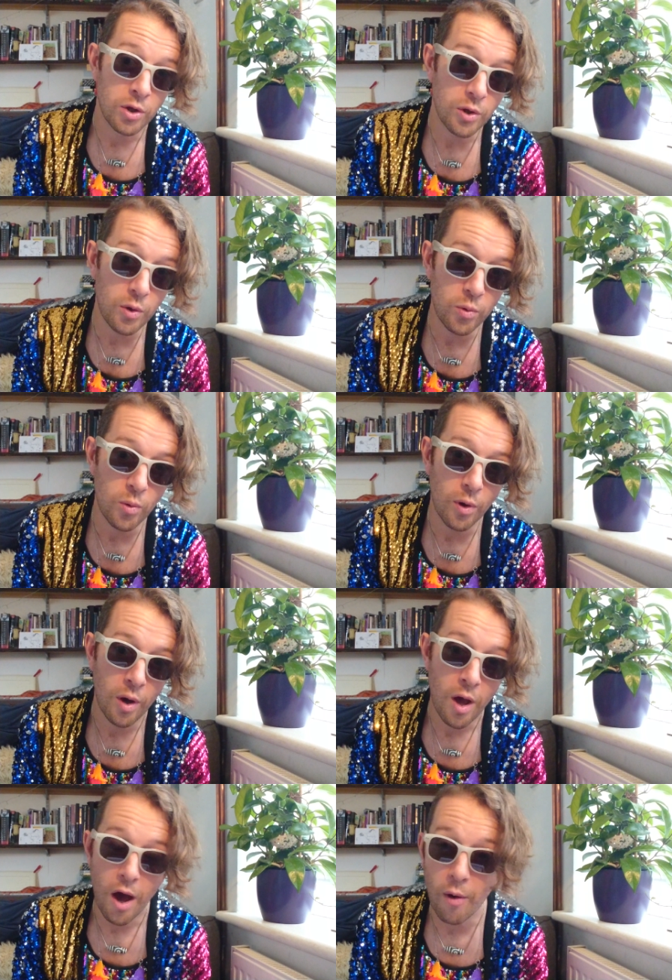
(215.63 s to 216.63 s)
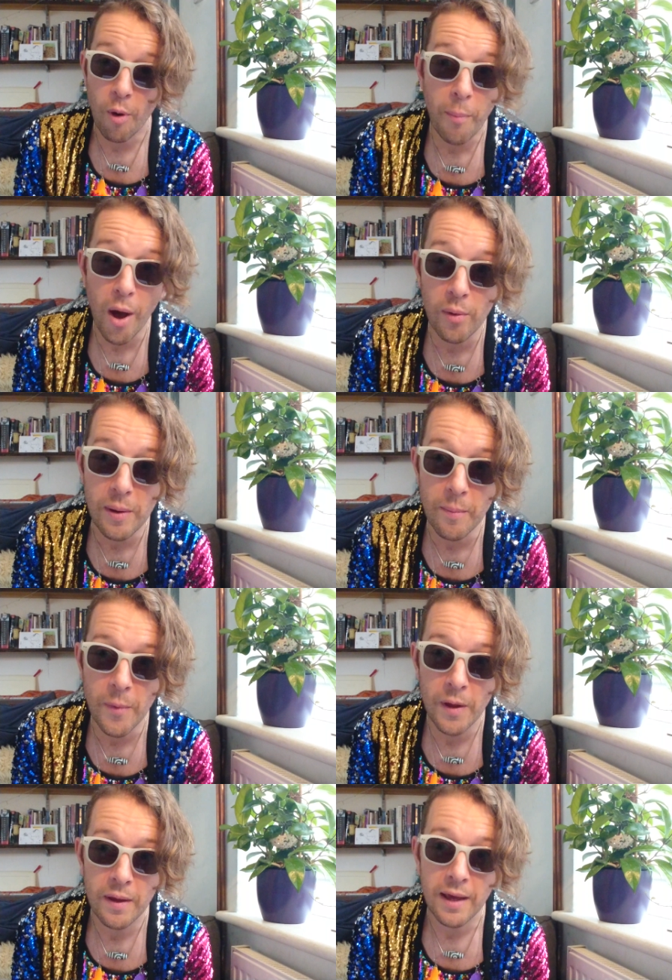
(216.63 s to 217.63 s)
You are a poem
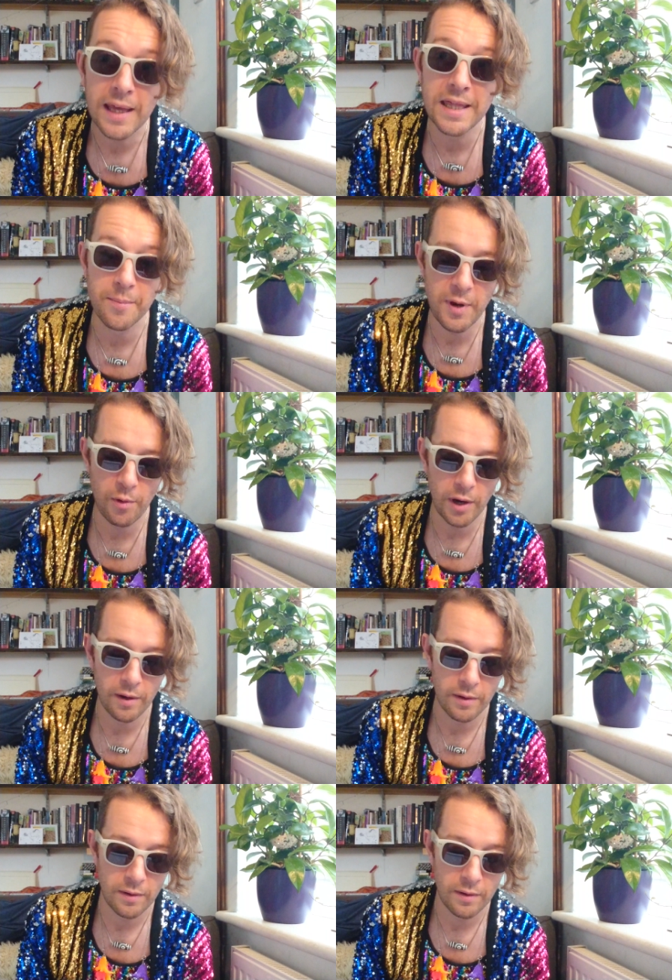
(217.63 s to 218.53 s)
in the mirror.